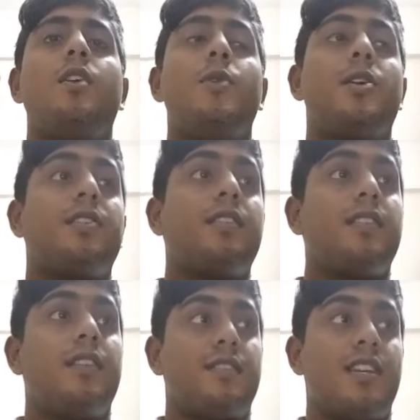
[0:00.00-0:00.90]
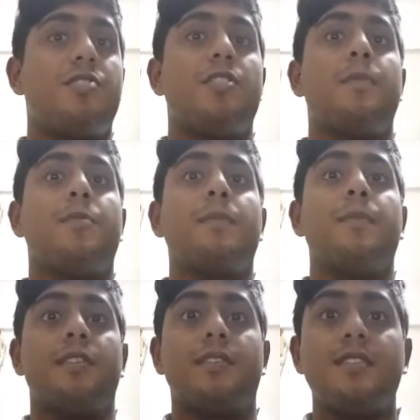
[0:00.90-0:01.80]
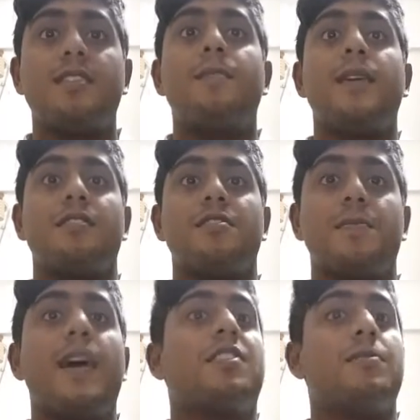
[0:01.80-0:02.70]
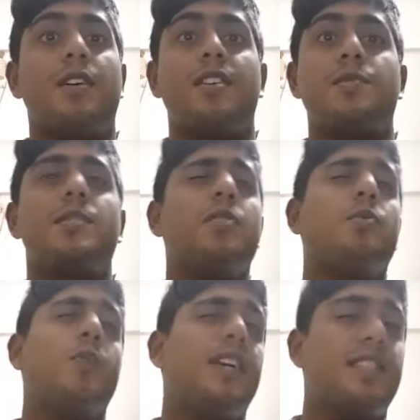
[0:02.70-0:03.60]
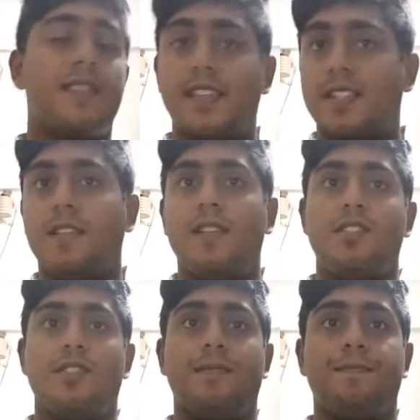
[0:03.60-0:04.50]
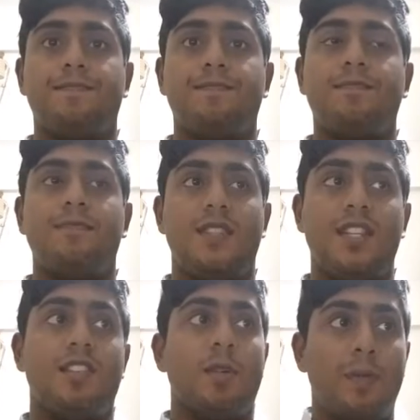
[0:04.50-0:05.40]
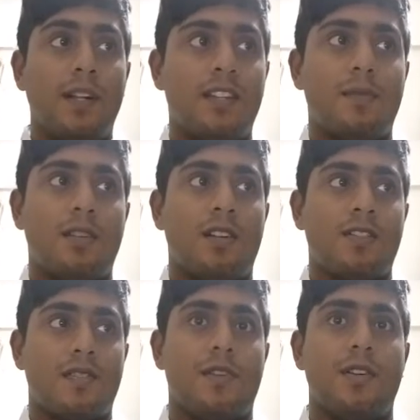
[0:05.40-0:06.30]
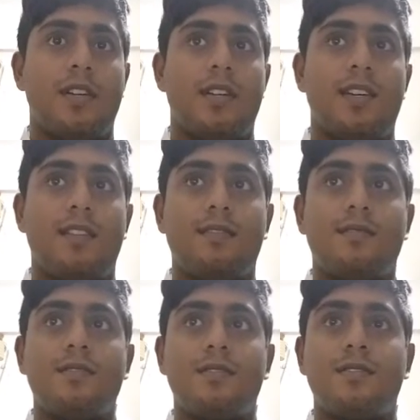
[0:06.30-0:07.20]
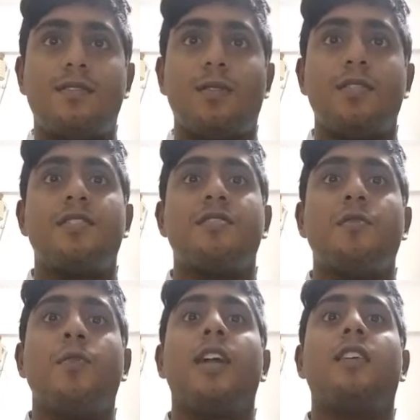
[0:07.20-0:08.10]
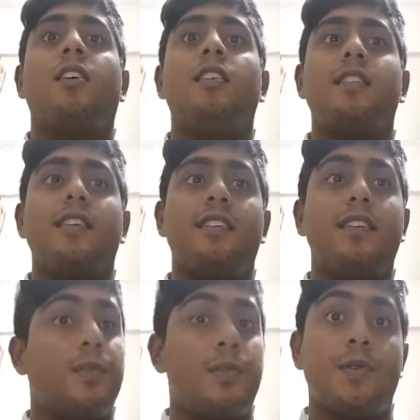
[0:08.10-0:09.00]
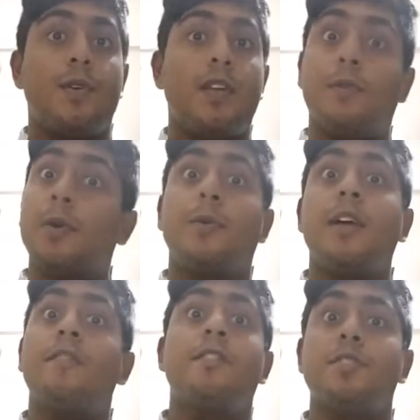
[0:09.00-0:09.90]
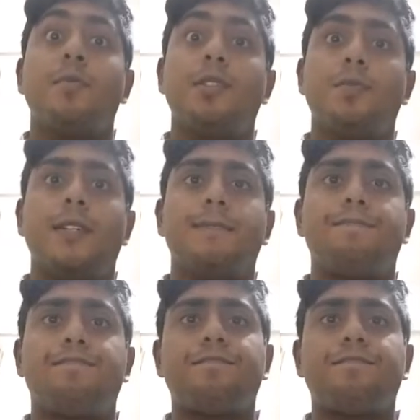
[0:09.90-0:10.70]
We could essentially bring minerals and metals back to Mars within weeks of excavation. These are the building blocks for a solar system-wide colony if we were ever to build one.